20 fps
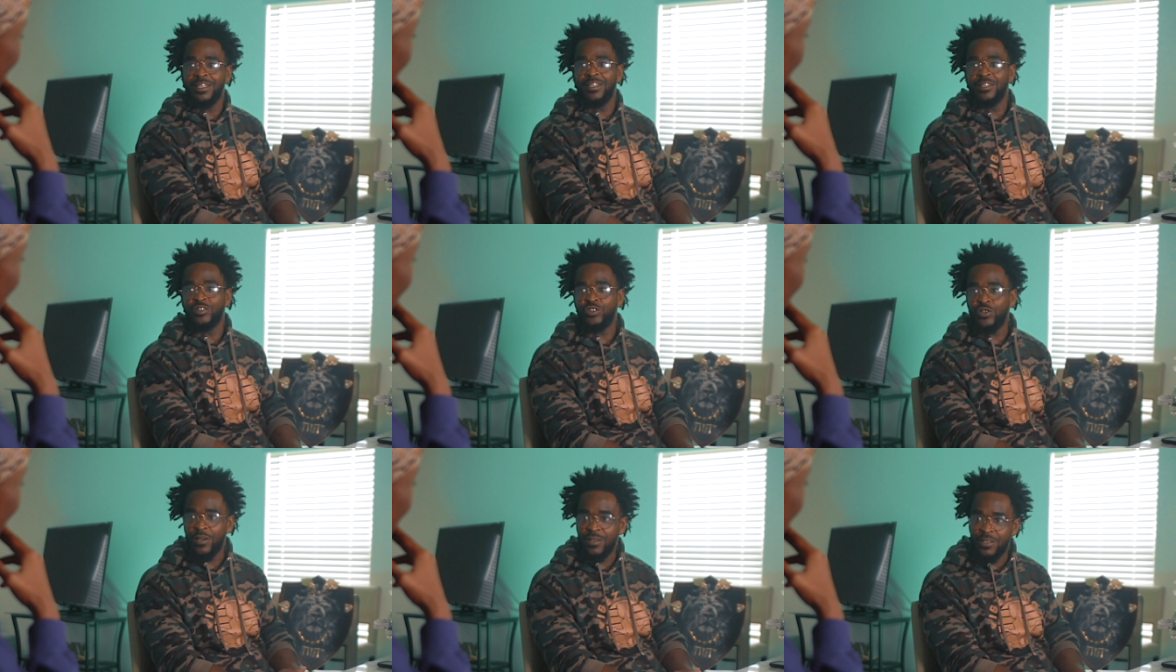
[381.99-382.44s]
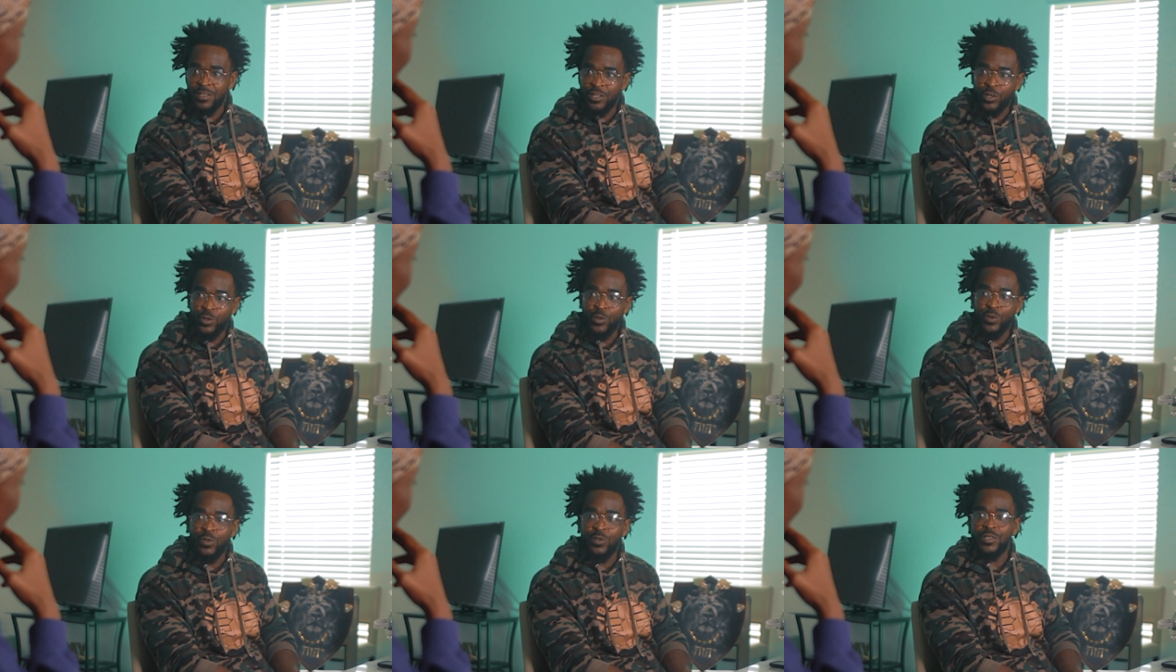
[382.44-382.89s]
They'll drop the
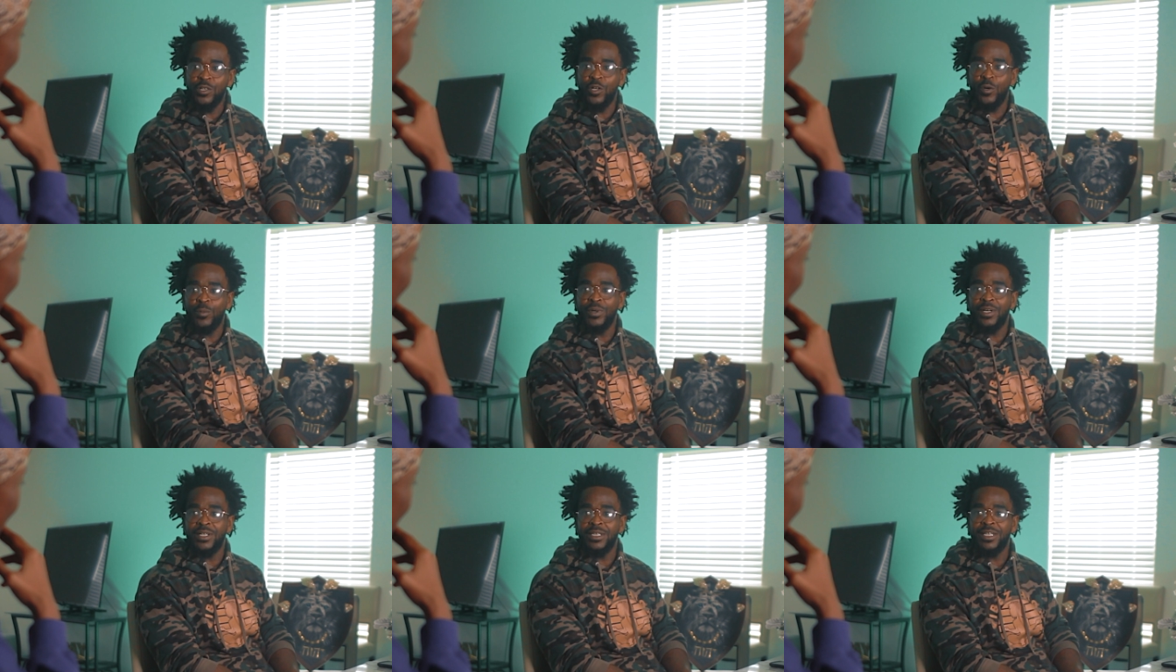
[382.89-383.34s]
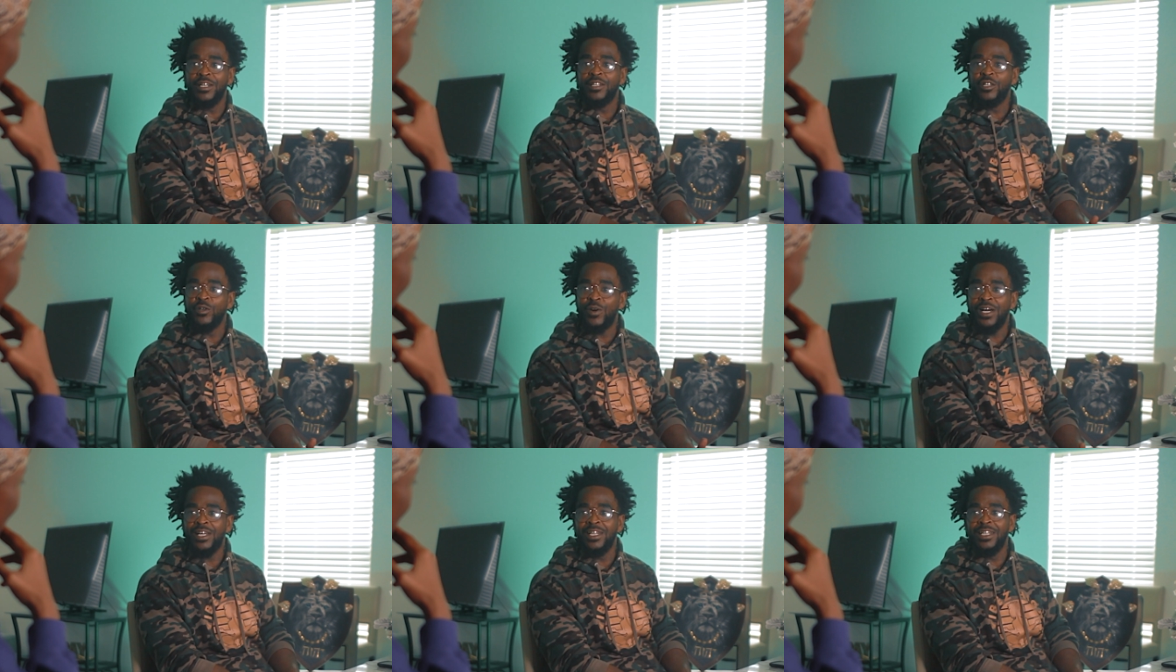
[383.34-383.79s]
jewels on me because
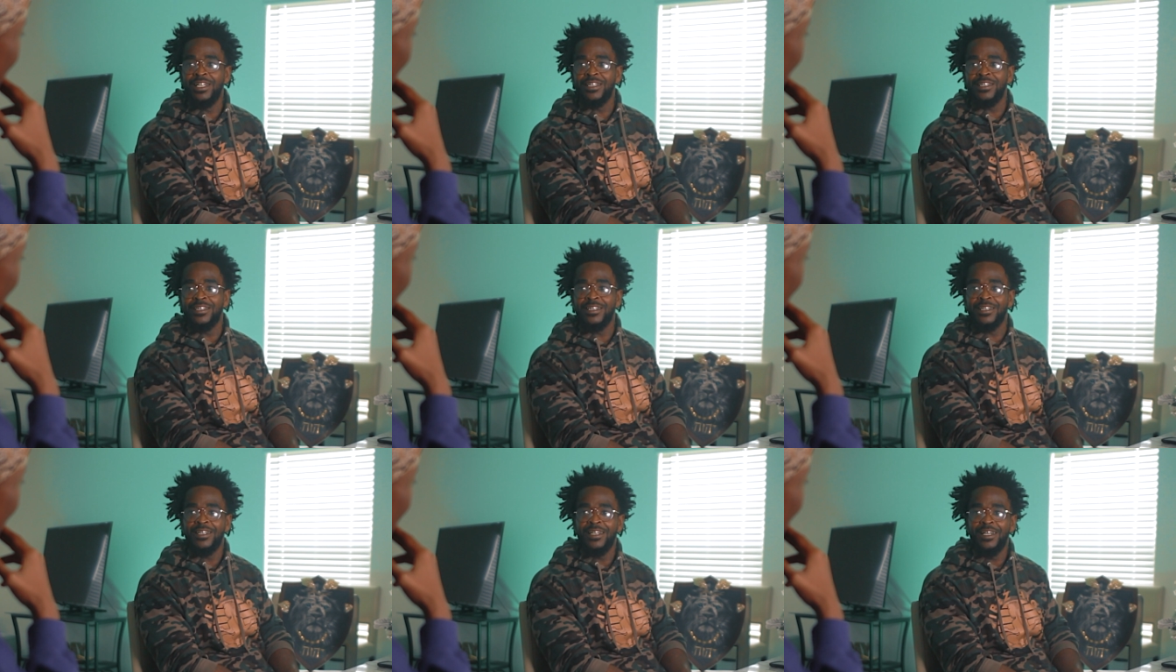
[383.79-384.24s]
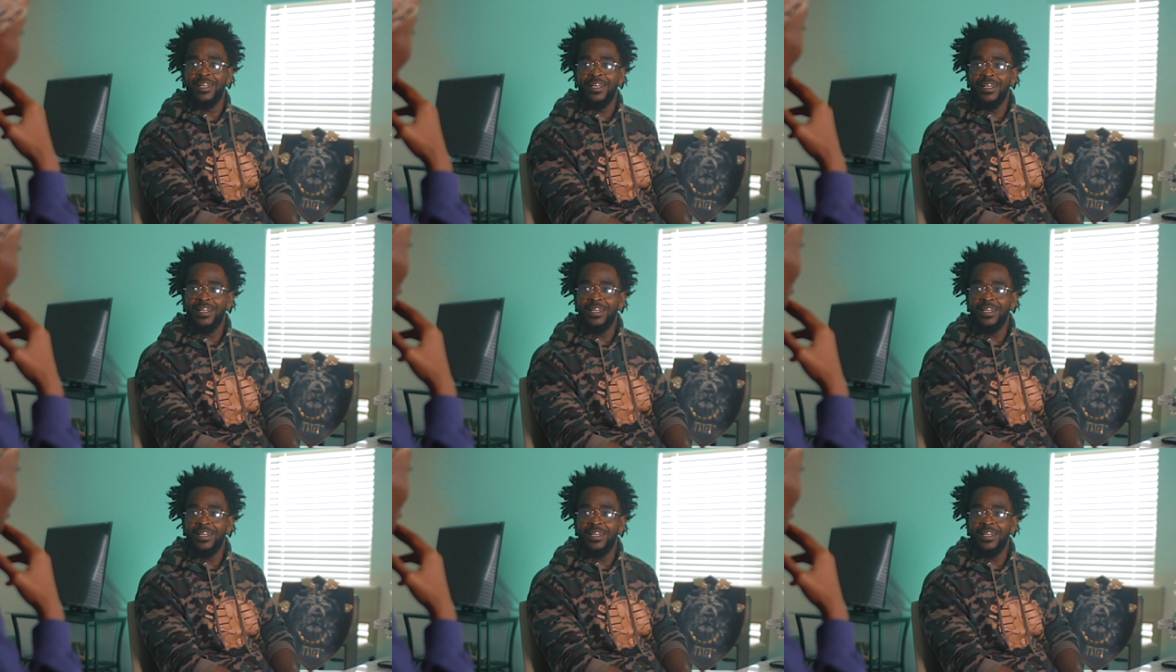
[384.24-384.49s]
they'll know I listen.